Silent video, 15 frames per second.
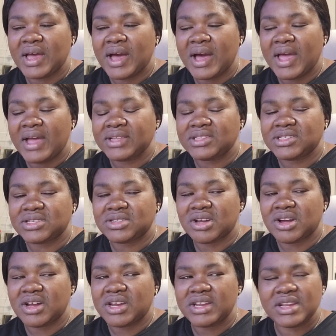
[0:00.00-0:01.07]
I had
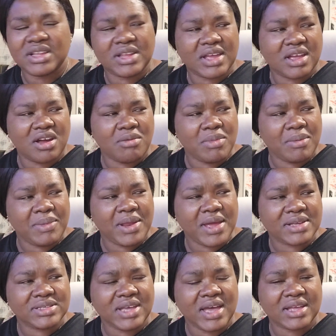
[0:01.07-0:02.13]
started it, I can't remember the
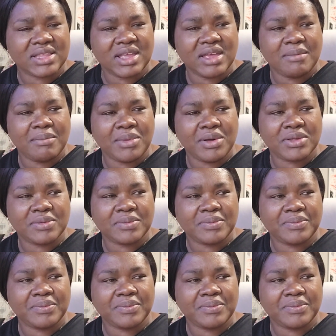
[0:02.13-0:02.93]
exact date, but